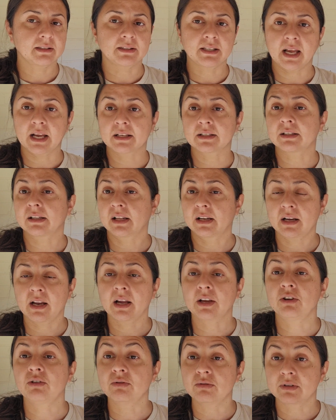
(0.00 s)
It's excellent. I
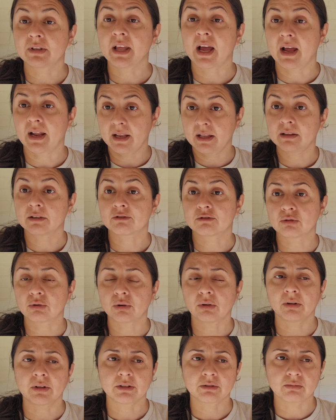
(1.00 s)
use that in the
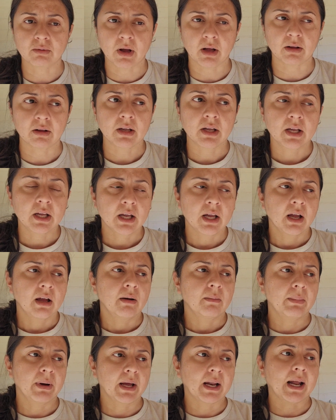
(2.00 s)
soil as well.
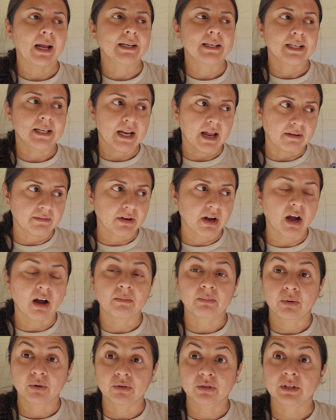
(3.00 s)
But I did have
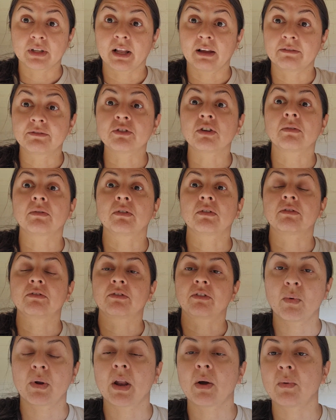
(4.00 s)
compost left over
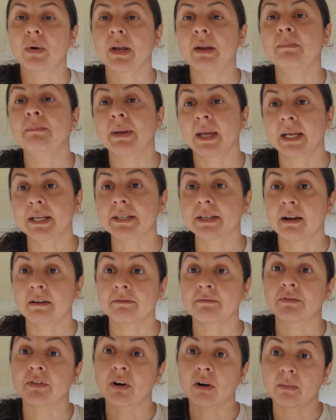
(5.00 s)
when I went and picked up
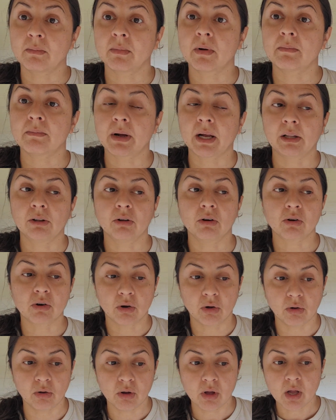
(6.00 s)
from my
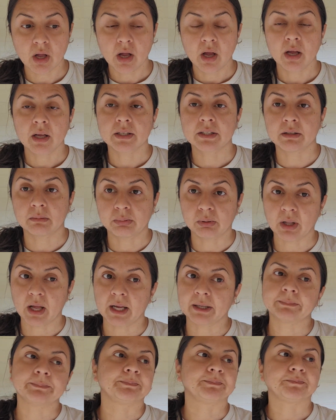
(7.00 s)
local
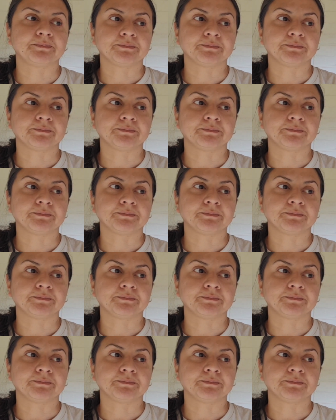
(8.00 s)
supplier.